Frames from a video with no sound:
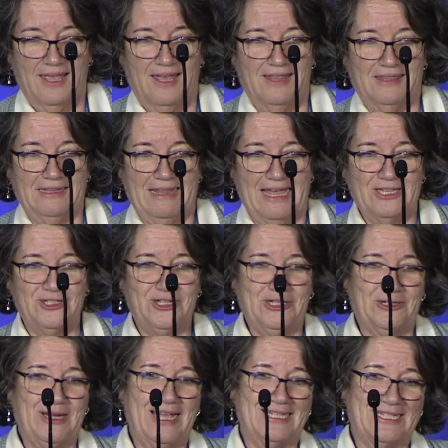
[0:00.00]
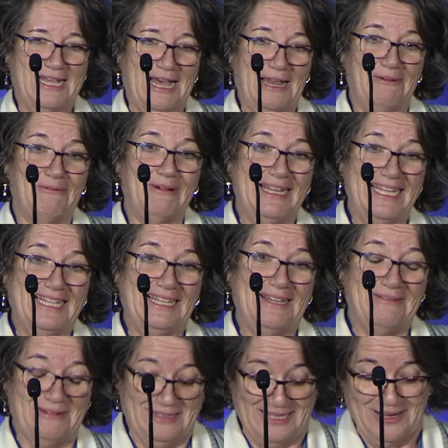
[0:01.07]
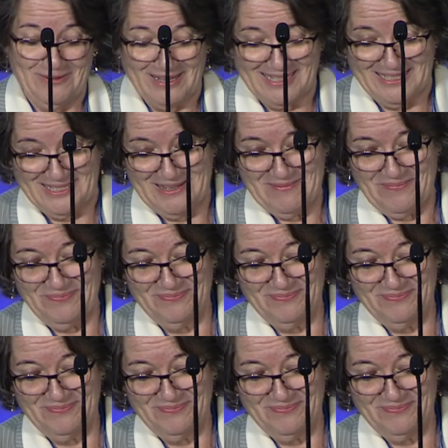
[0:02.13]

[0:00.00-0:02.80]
The last year has gone really, really quickly.